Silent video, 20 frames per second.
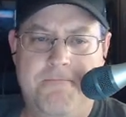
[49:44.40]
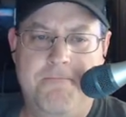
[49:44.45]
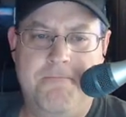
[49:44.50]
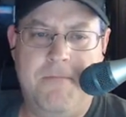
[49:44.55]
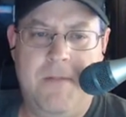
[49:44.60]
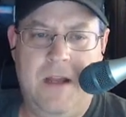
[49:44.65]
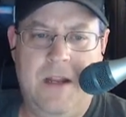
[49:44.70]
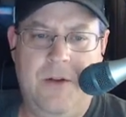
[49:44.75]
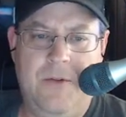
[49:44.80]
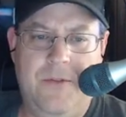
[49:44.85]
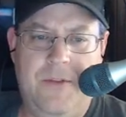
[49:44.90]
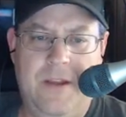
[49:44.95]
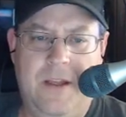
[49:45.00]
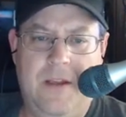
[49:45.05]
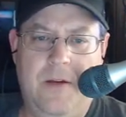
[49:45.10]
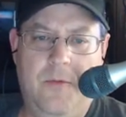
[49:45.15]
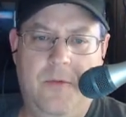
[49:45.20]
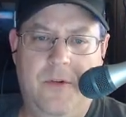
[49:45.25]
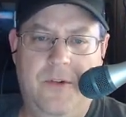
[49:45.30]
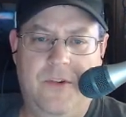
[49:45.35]
I don't think
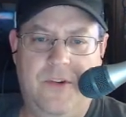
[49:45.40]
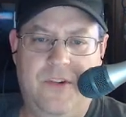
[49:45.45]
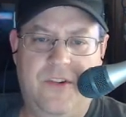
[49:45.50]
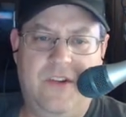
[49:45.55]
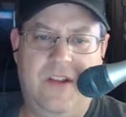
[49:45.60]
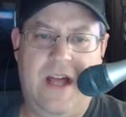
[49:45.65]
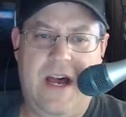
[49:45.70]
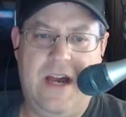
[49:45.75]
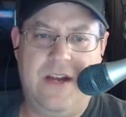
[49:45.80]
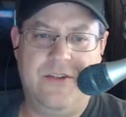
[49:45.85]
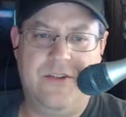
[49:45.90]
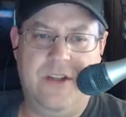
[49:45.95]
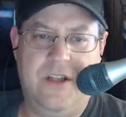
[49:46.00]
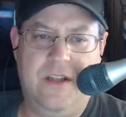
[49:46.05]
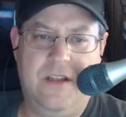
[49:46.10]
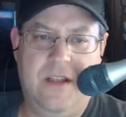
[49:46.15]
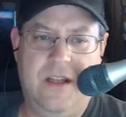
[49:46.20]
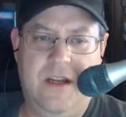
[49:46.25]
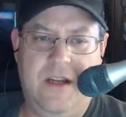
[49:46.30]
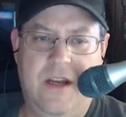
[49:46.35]
it was a slash
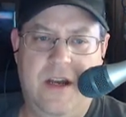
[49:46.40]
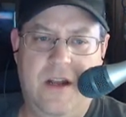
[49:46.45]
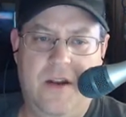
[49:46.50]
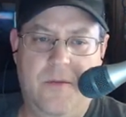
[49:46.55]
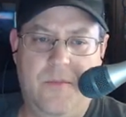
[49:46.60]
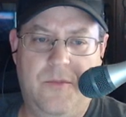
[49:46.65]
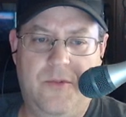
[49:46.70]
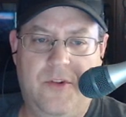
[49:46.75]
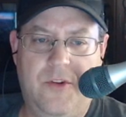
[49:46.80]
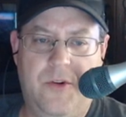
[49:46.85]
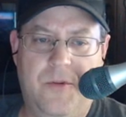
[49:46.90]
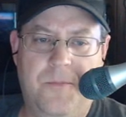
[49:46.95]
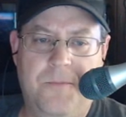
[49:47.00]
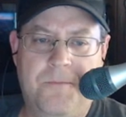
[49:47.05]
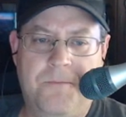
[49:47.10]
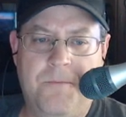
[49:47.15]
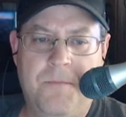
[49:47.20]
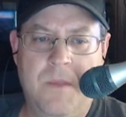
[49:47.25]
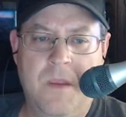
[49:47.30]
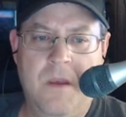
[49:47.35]
that got him. So,
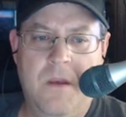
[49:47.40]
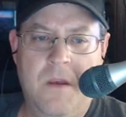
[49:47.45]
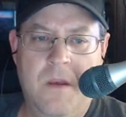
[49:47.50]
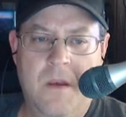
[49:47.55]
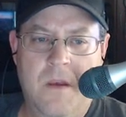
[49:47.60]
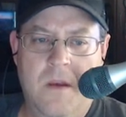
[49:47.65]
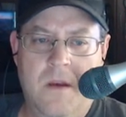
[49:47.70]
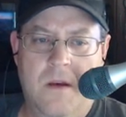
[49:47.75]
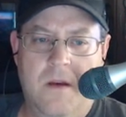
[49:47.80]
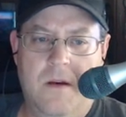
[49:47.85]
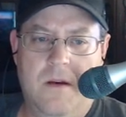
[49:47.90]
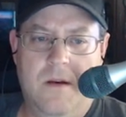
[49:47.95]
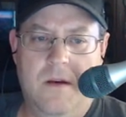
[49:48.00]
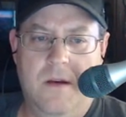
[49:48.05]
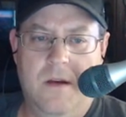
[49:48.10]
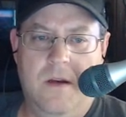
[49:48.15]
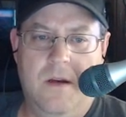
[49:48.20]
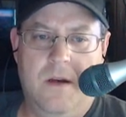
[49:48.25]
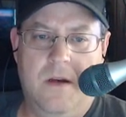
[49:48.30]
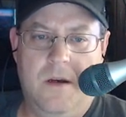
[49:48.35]

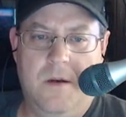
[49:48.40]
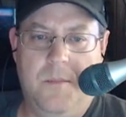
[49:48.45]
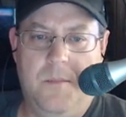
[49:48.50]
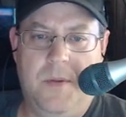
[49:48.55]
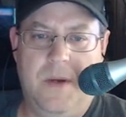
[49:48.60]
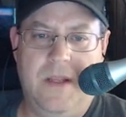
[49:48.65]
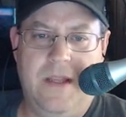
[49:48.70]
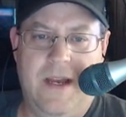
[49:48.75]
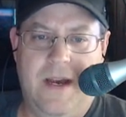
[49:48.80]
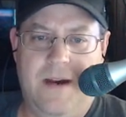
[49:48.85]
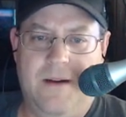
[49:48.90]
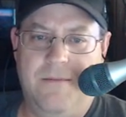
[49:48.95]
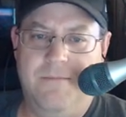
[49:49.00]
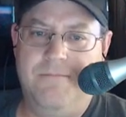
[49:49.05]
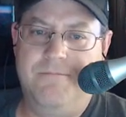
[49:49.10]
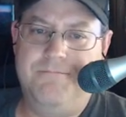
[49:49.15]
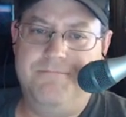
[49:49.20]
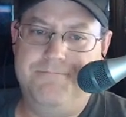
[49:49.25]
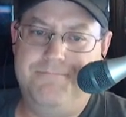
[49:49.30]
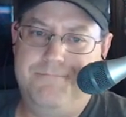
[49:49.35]
but yeah,
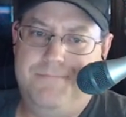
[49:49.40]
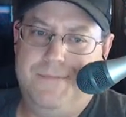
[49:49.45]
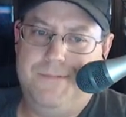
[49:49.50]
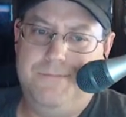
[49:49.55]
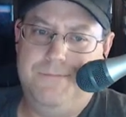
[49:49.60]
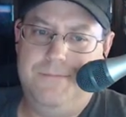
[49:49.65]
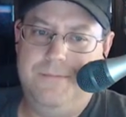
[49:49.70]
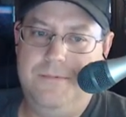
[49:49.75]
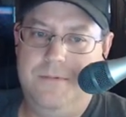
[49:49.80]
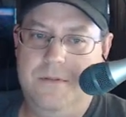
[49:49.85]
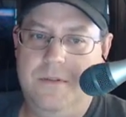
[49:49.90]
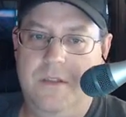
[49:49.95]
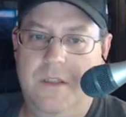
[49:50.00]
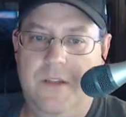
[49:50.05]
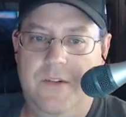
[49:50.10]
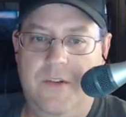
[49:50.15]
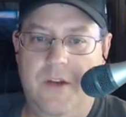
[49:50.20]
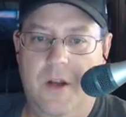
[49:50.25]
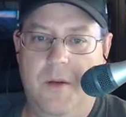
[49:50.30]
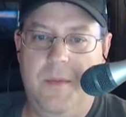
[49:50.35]

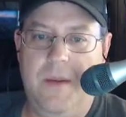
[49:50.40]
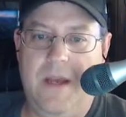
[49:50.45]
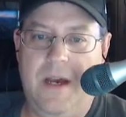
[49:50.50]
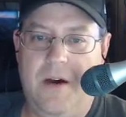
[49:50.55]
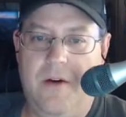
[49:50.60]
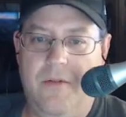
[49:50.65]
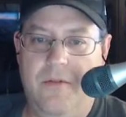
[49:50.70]
he's going to be out